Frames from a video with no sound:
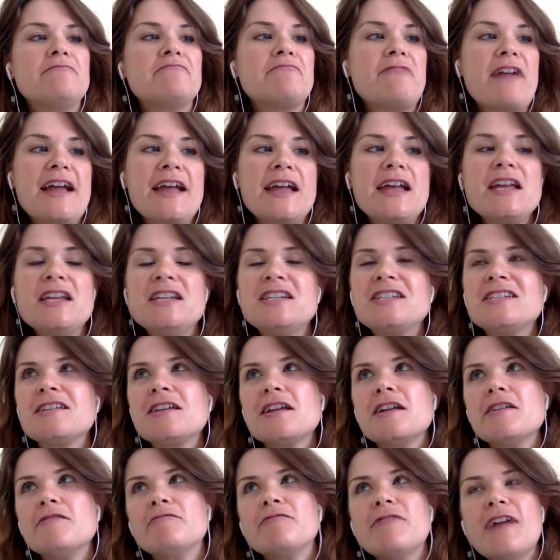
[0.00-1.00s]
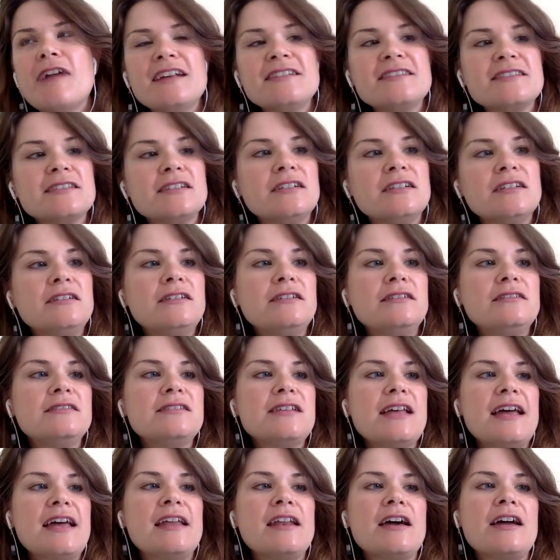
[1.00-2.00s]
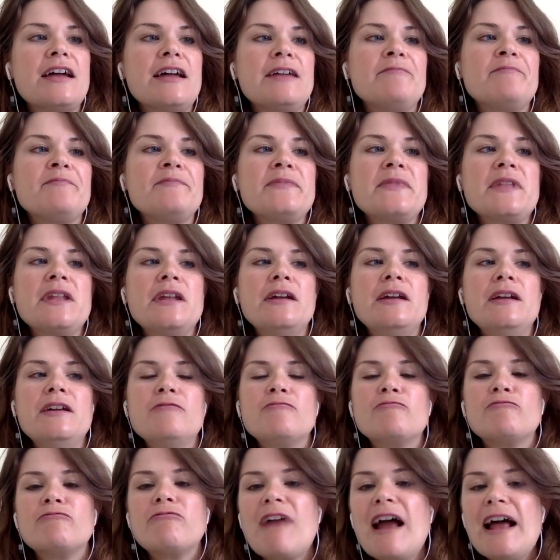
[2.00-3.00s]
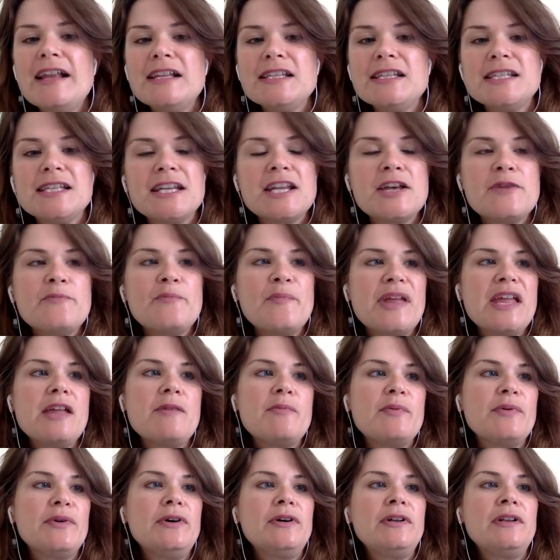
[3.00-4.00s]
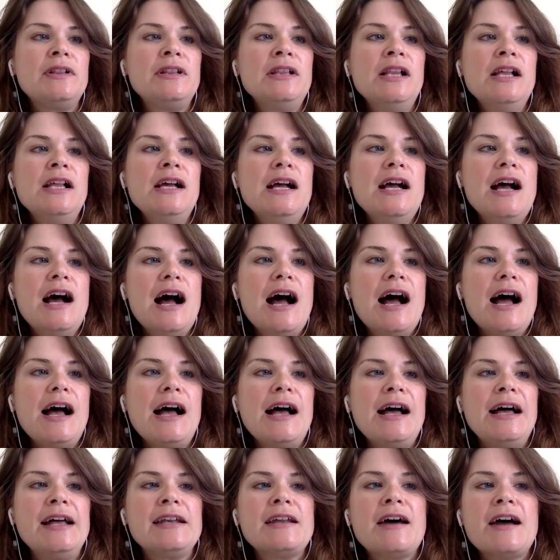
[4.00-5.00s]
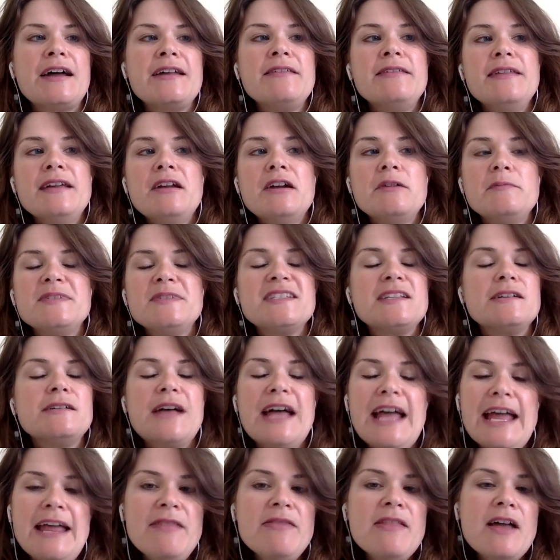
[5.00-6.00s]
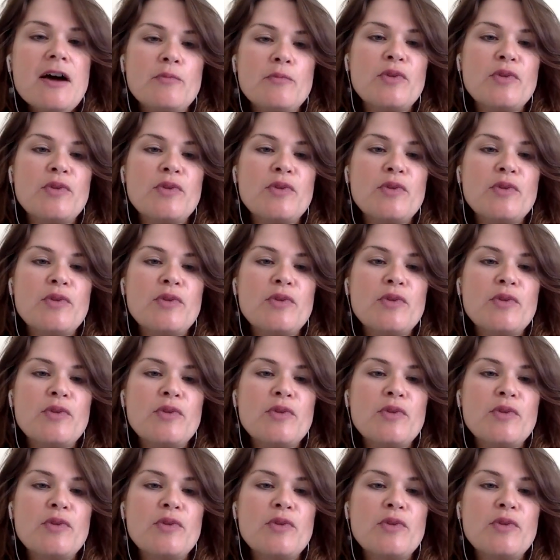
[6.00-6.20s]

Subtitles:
raged, I wrestled, and I ranted at people. And I think I'm still in that